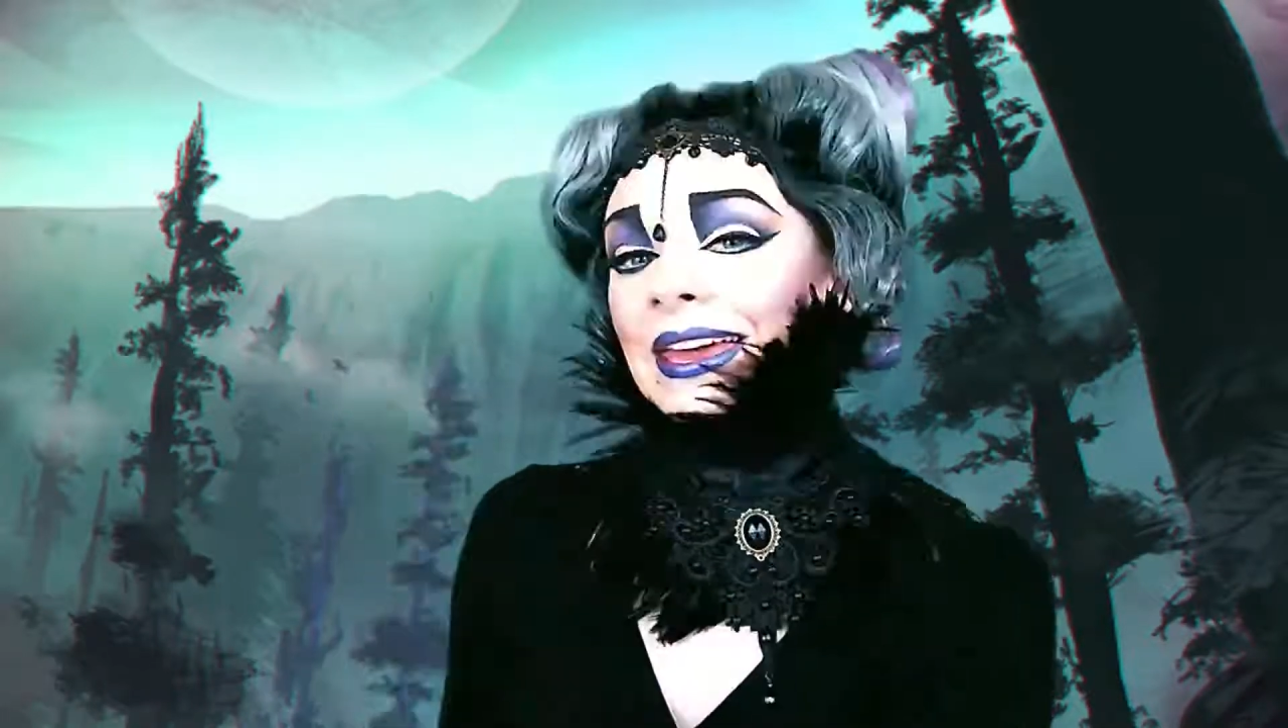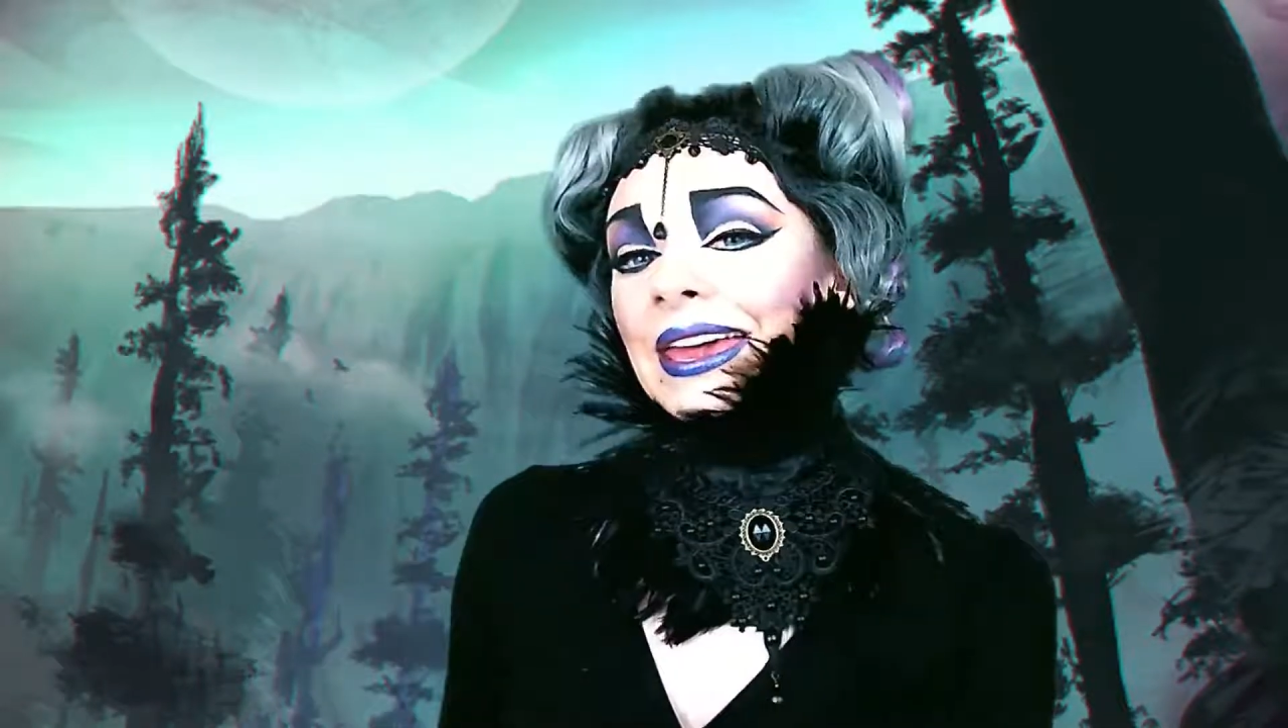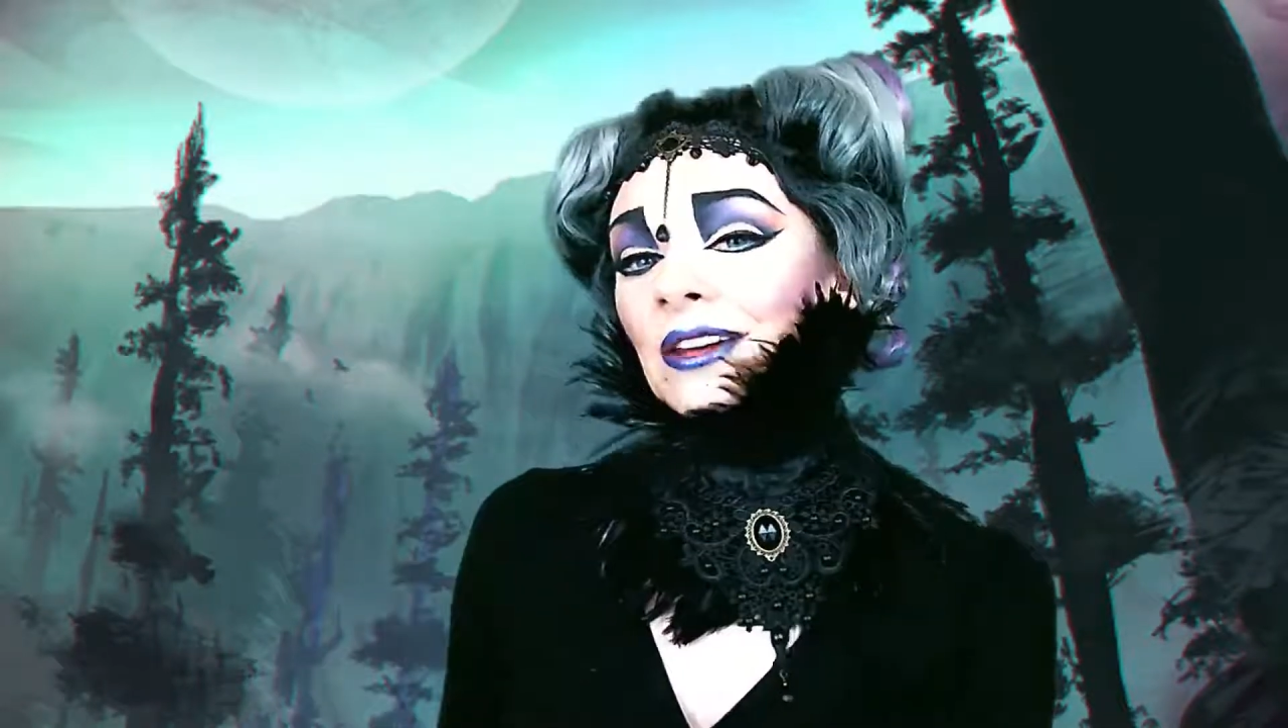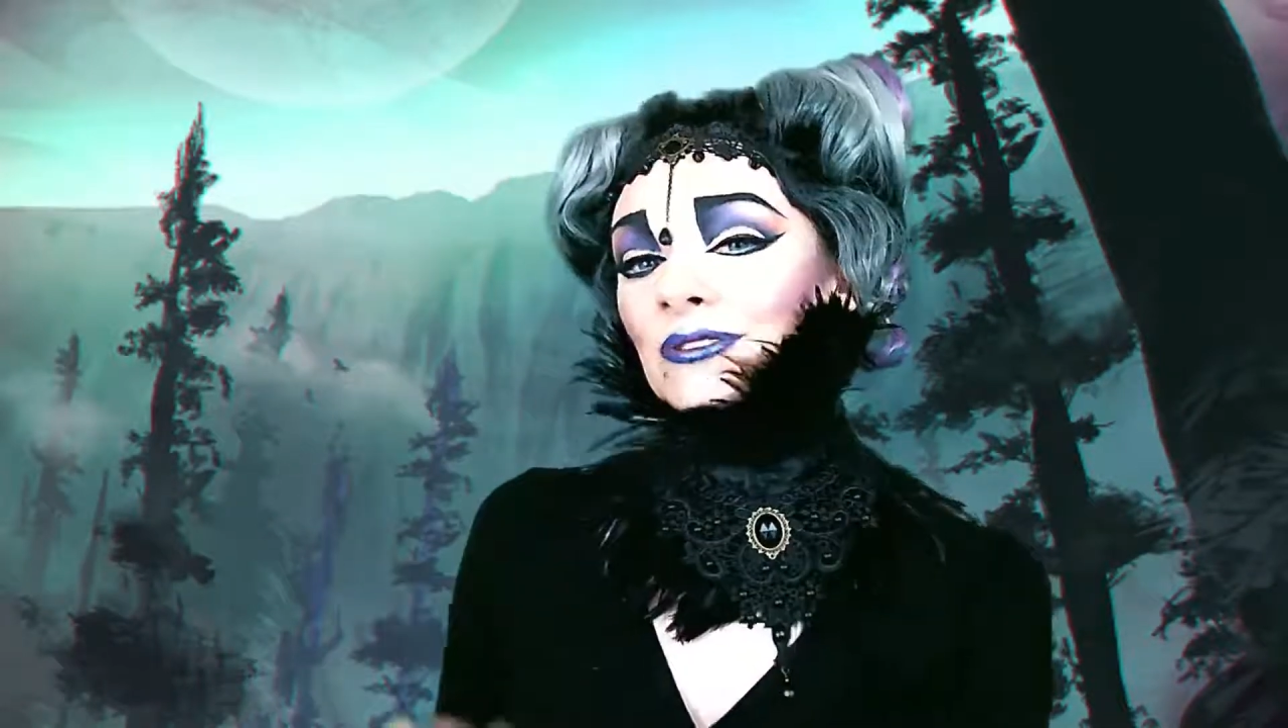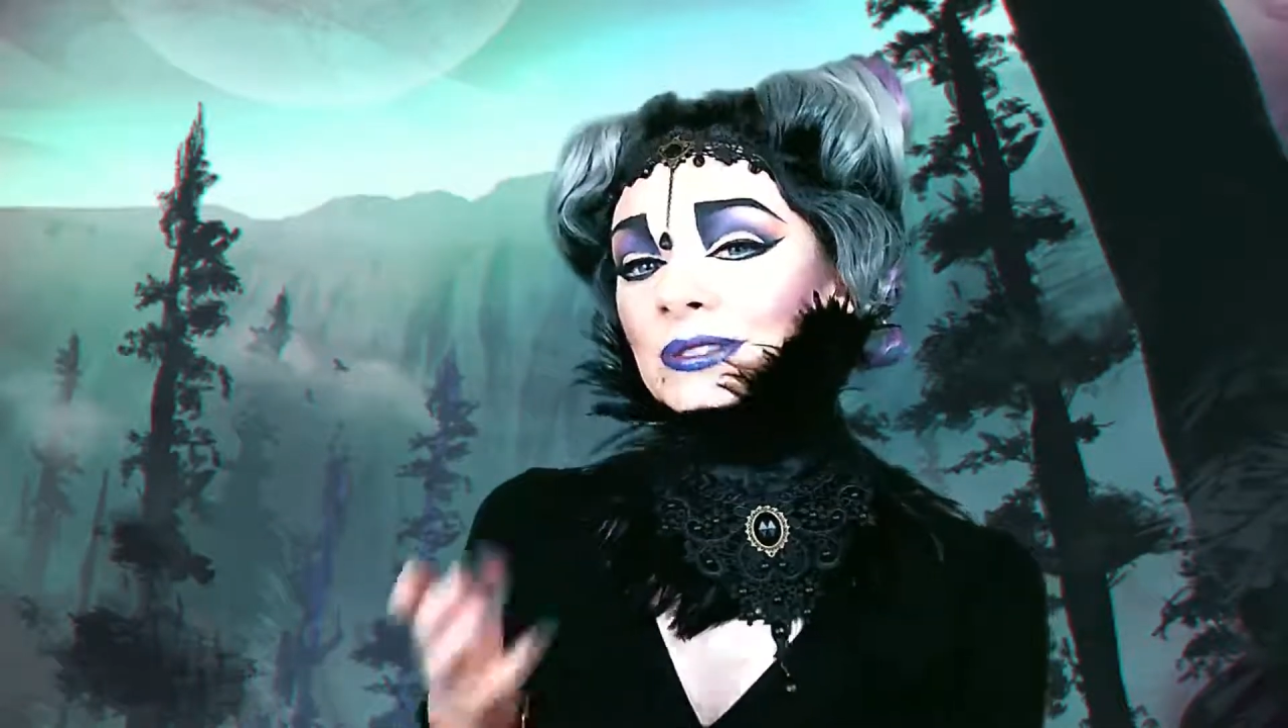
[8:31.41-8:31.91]

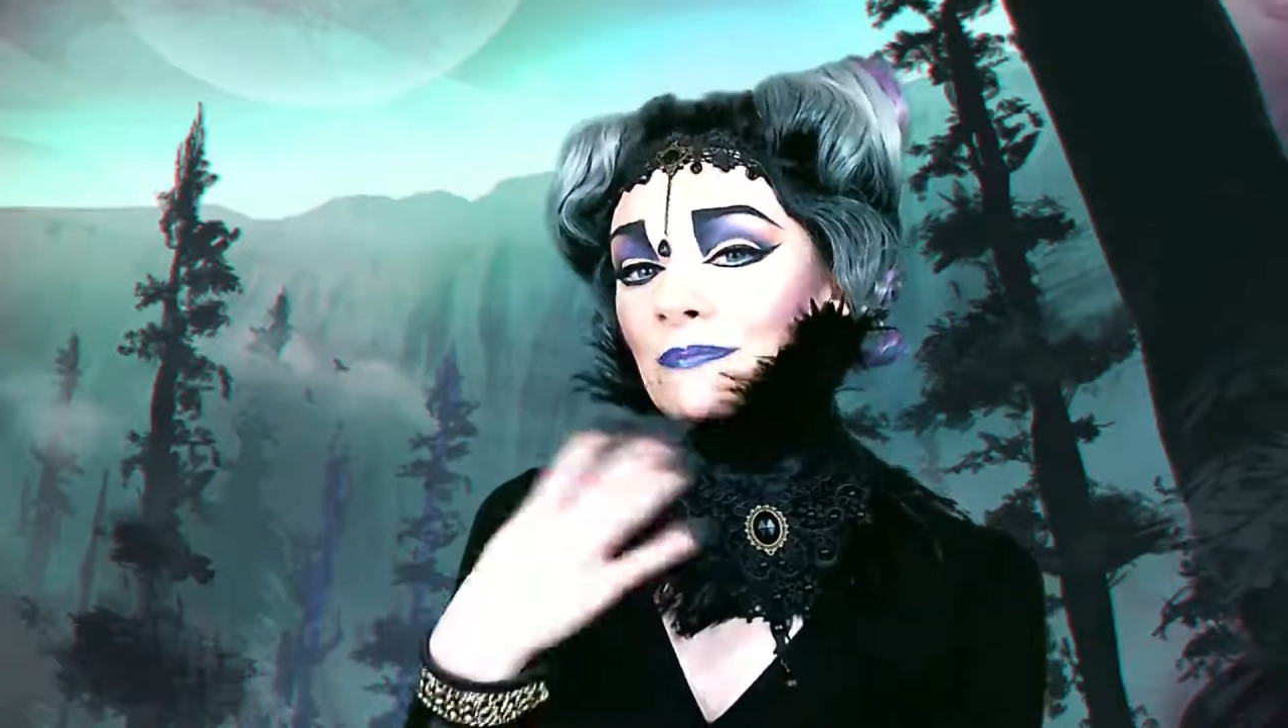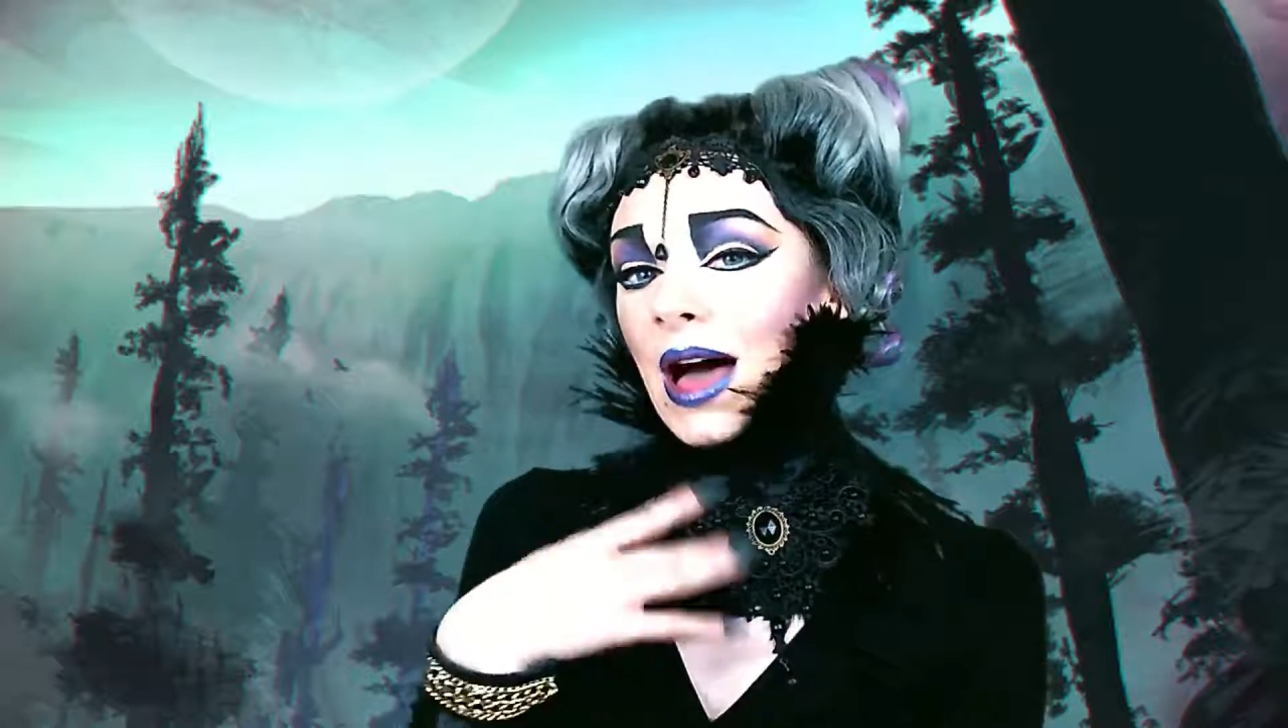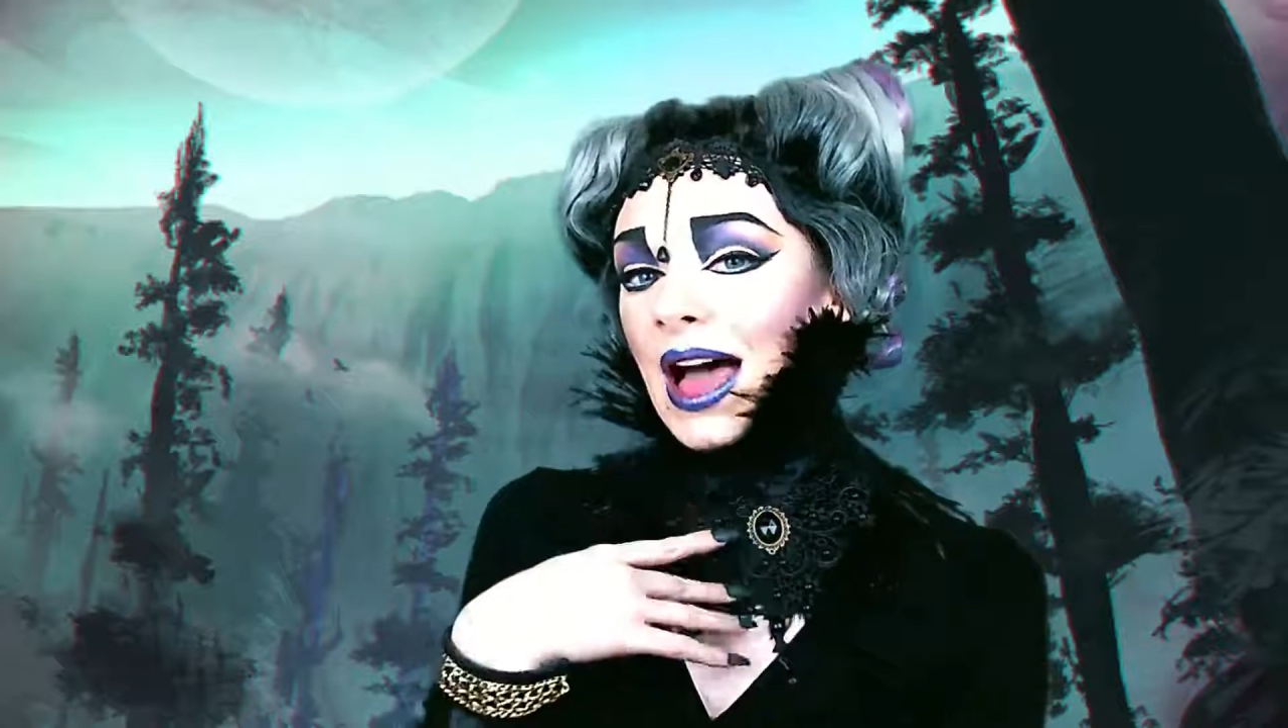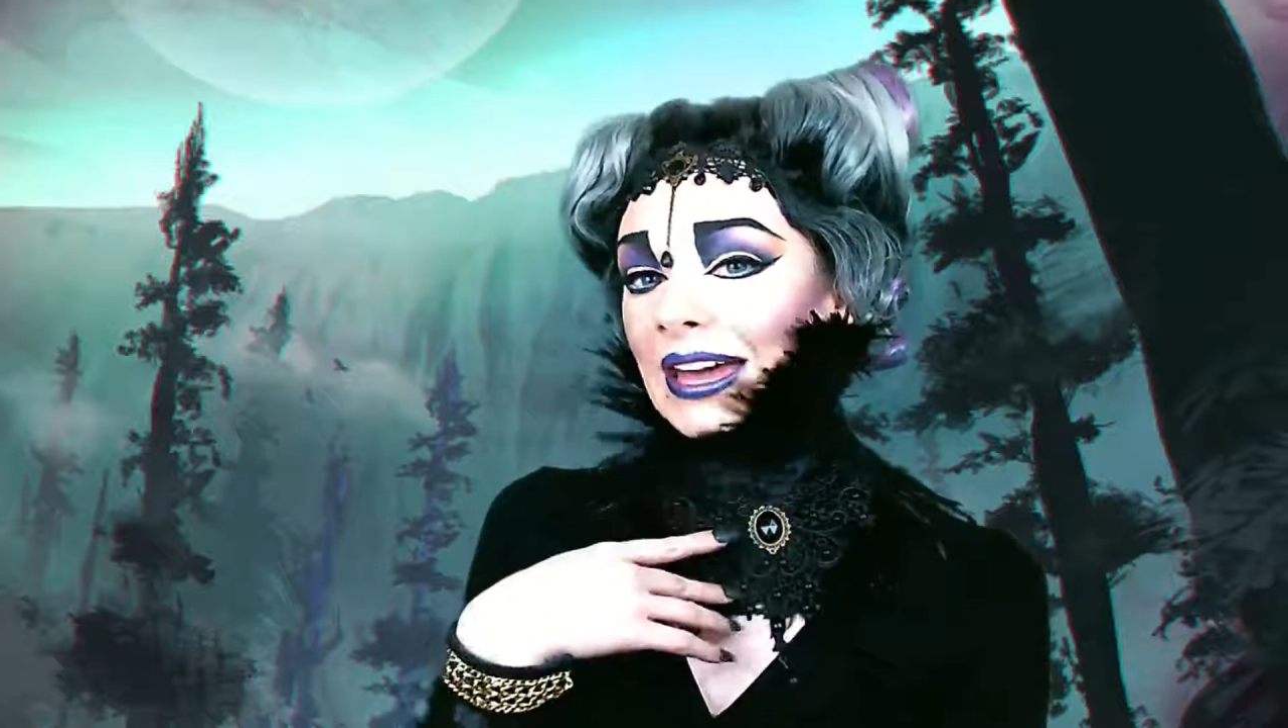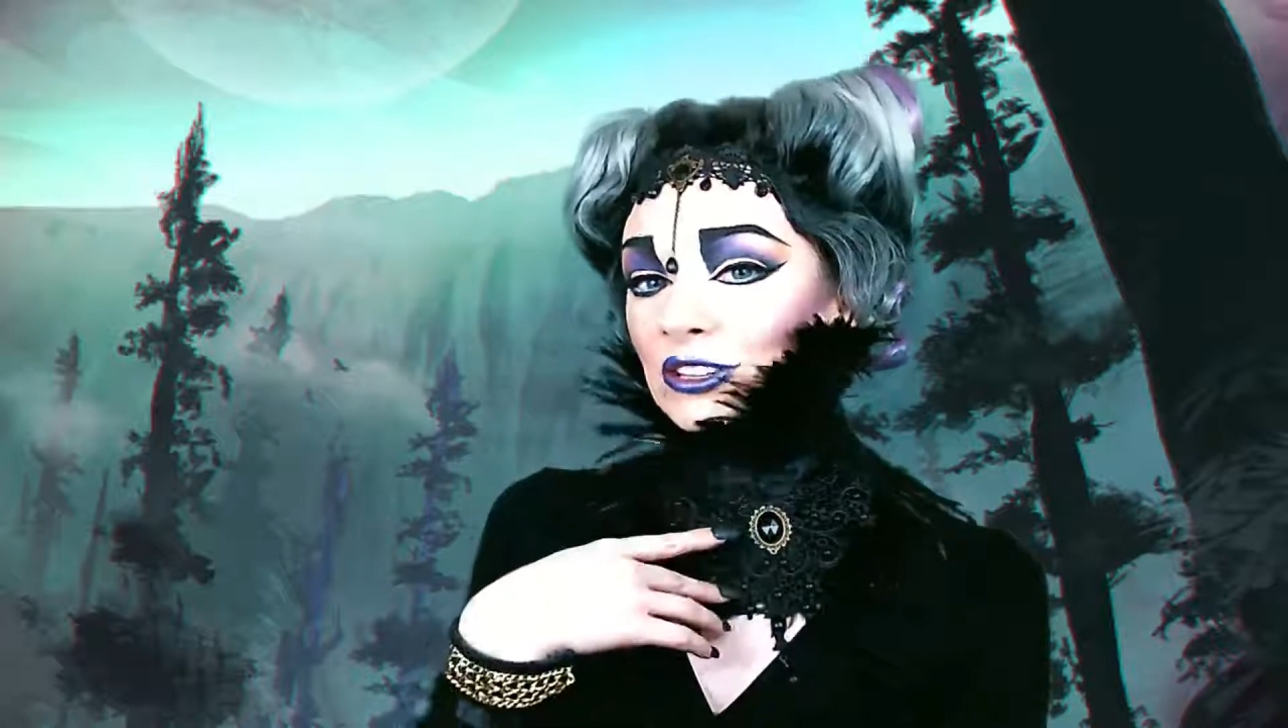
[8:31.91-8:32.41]
Here's
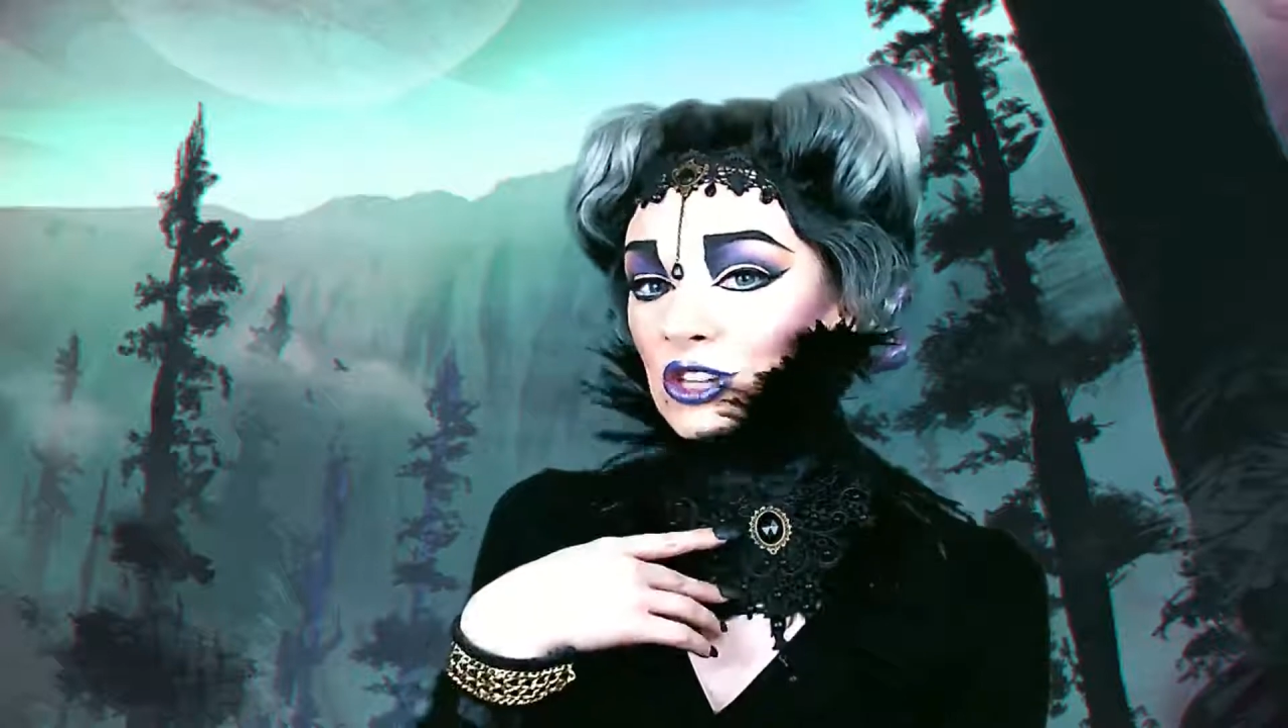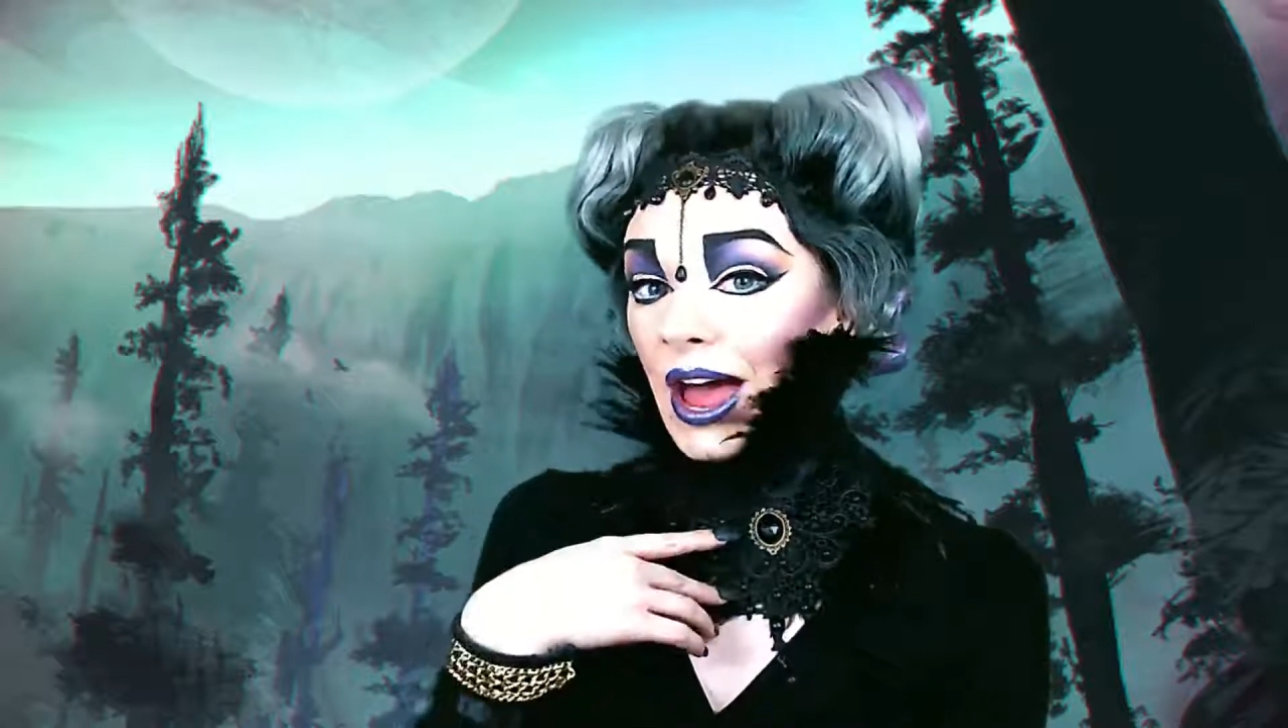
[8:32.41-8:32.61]
my